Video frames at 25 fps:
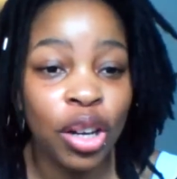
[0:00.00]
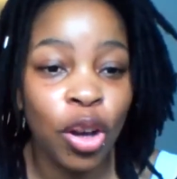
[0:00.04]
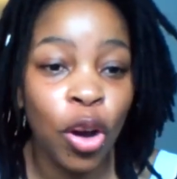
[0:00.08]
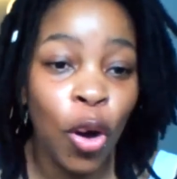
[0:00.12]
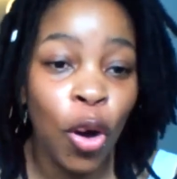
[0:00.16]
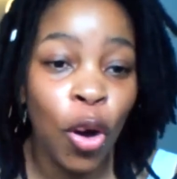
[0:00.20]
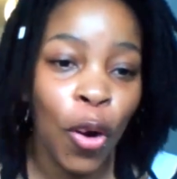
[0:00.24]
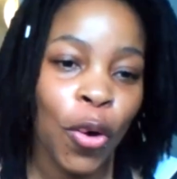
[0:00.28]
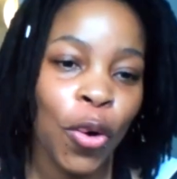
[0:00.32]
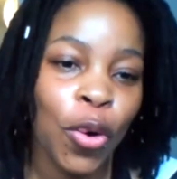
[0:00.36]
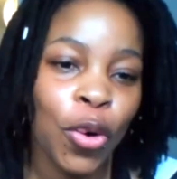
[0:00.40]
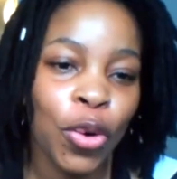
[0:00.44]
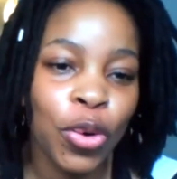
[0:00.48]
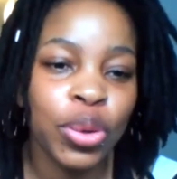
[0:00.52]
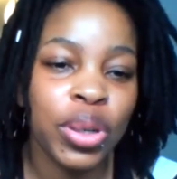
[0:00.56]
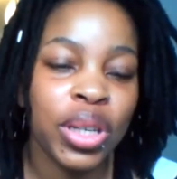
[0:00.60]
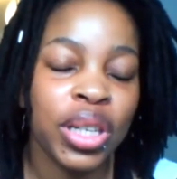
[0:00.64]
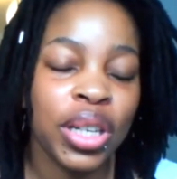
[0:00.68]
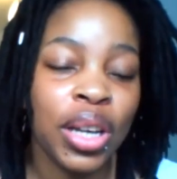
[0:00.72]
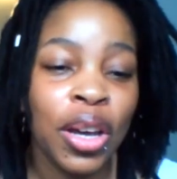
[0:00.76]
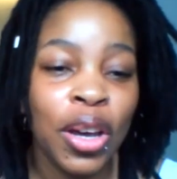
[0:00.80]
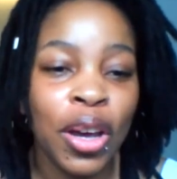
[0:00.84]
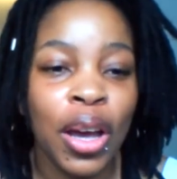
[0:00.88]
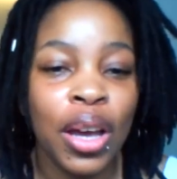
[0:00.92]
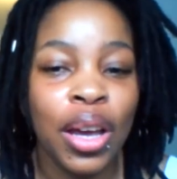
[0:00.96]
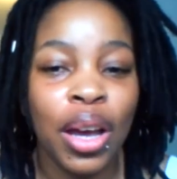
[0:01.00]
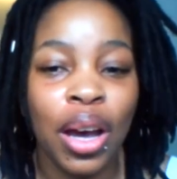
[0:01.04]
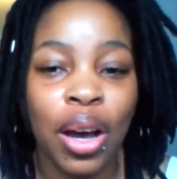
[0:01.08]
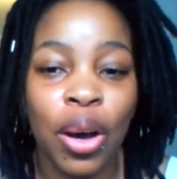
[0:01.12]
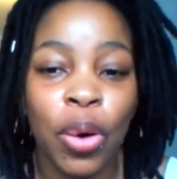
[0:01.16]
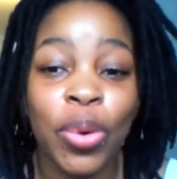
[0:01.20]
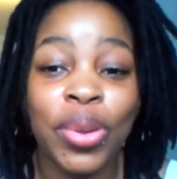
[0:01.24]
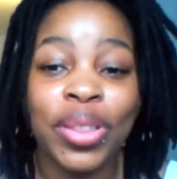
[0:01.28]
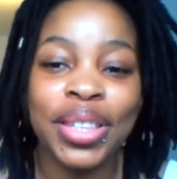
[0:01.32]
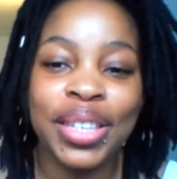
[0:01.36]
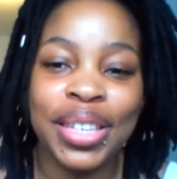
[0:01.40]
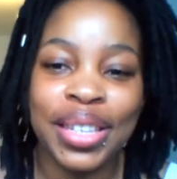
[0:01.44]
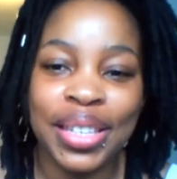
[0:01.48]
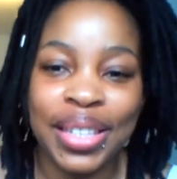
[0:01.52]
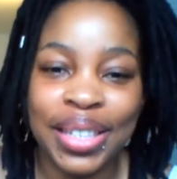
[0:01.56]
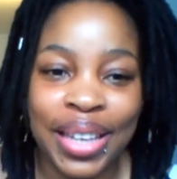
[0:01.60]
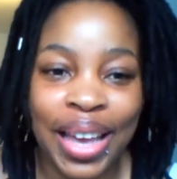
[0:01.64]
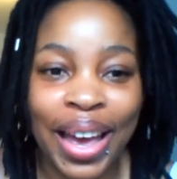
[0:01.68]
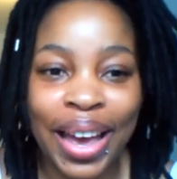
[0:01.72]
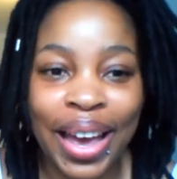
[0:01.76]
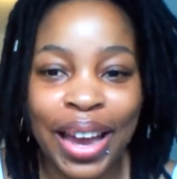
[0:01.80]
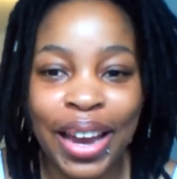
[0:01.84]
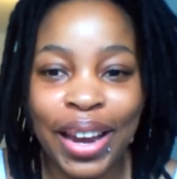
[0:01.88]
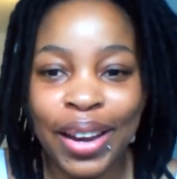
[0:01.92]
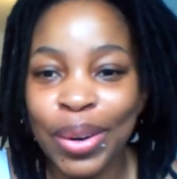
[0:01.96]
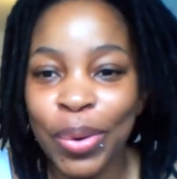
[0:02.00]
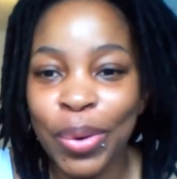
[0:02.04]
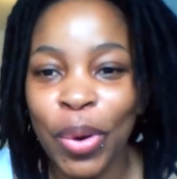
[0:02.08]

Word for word: code, uh, with design,